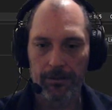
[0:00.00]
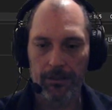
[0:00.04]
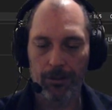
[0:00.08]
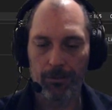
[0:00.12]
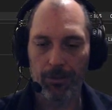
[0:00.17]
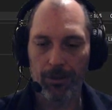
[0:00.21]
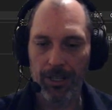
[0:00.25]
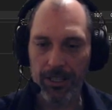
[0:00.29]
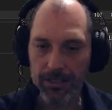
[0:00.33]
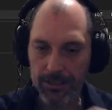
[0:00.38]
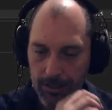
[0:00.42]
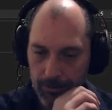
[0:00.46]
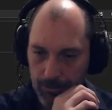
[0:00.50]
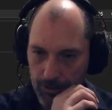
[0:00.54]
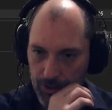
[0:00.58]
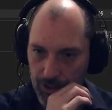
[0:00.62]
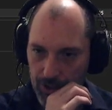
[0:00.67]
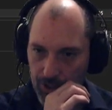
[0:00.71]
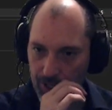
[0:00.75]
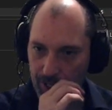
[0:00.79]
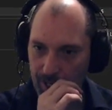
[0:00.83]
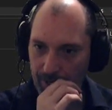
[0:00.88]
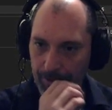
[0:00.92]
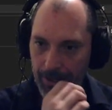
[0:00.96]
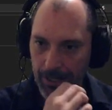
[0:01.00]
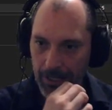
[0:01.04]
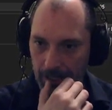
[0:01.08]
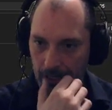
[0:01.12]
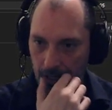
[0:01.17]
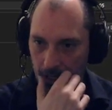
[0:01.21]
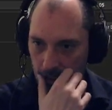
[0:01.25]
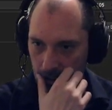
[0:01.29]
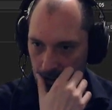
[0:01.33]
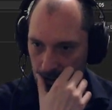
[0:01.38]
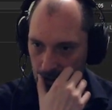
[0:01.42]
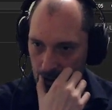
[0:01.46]
To be subscribing
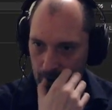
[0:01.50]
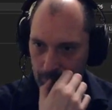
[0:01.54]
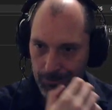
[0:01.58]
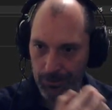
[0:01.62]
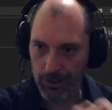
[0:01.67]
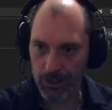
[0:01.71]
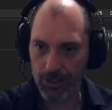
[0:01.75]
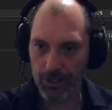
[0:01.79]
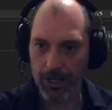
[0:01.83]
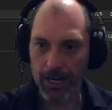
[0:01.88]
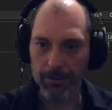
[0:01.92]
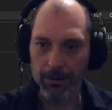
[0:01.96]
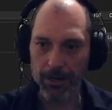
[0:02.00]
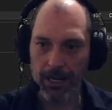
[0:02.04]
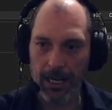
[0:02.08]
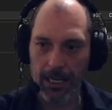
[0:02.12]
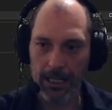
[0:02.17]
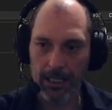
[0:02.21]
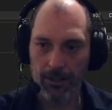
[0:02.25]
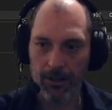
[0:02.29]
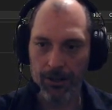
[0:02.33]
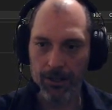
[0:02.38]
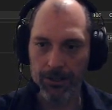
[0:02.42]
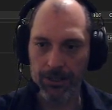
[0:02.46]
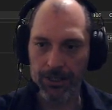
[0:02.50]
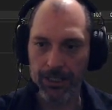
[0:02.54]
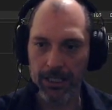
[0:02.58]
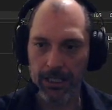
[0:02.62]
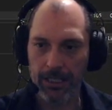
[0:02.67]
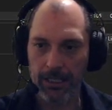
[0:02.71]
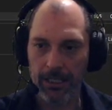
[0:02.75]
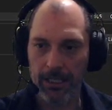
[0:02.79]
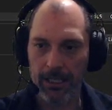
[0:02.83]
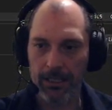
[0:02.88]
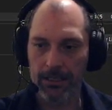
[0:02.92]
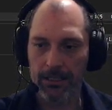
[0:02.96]
and unsubscribing. I know I was
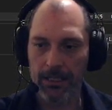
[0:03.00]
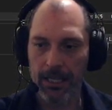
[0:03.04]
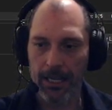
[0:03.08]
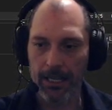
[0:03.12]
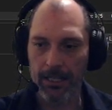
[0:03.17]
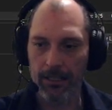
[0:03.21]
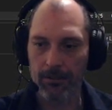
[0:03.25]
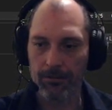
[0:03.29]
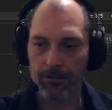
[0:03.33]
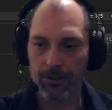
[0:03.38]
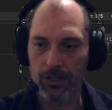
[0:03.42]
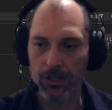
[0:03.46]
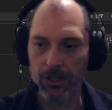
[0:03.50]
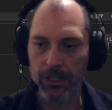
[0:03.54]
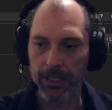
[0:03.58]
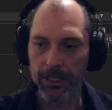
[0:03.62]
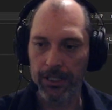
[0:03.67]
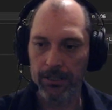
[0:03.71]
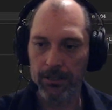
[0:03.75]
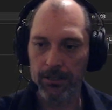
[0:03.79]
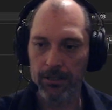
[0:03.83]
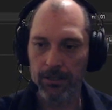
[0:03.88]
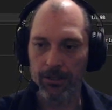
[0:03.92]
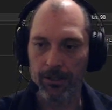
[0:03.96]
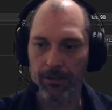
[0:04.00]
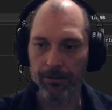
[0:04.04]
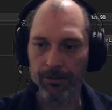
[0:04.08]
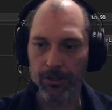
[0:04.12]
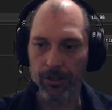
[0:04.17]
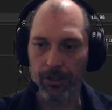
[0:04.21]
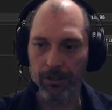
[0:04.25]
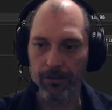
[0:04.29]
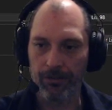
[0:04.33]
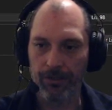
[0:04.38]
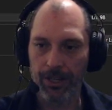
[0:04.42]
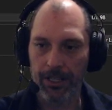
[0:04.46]
getting excited for lists or
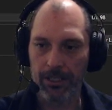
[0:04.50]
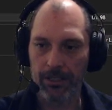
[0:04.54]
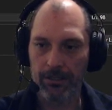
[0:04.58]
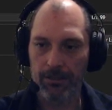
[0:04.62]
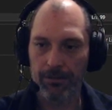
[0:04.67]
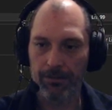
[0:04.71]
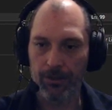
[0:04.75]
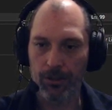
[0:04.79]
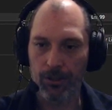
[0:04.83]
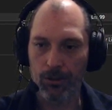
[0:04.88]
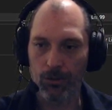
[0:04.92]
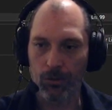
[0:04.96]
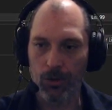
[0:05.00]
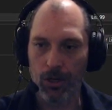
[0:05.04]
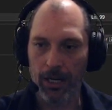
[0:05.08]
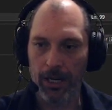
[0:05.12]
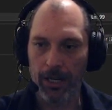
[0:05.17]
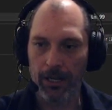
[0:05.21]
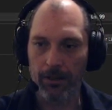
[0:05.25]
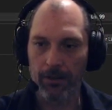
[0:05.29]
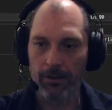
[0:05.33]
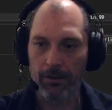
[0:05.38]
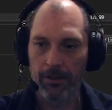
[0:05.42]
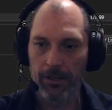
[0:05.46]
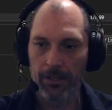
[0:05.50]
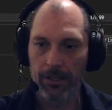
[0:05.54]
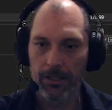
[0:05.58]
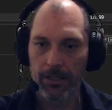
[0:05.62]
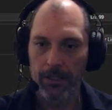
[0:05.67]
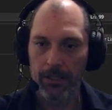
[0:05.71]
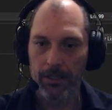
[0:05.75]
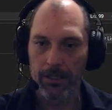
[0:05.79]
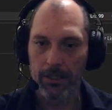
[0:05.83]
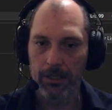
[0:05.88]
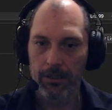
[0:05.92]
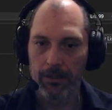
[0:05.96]
for events for a while.
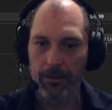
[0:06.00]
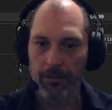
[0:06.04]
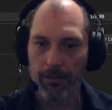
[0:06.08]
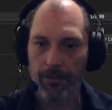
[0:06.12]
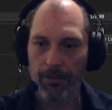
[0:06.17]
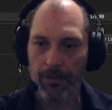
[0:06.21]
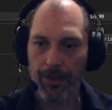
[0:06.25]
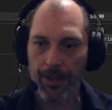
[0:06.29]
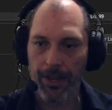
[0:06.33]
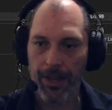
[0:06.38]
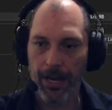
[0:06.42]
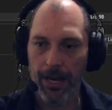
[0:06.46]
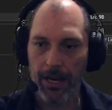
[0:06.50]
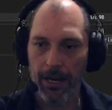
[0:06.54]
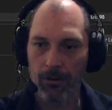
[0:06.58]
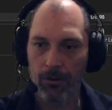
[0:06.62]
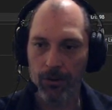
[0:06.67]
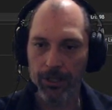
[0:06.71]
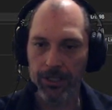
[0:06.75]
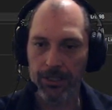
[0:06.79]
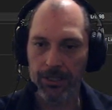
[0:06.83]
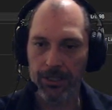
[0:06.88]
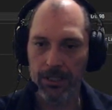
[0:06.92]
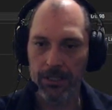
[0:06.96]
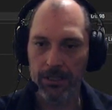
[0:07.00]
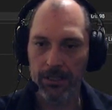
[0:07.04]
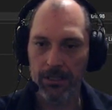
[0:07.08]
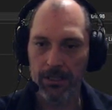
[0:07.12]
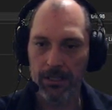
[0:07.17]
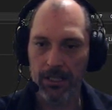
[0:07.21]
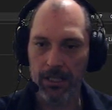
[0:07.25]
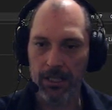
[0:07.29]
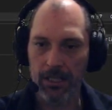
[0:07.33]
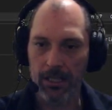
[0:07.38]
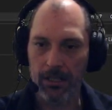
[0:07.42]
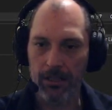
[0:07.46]
What is this
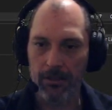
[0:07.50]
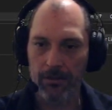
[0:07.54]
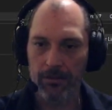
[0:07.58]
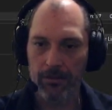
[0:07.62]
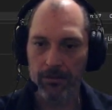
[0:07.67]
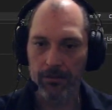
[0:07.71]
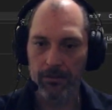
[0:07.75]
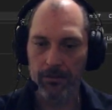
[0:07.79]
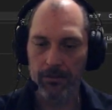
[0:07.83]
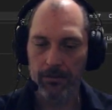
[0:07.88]
thing?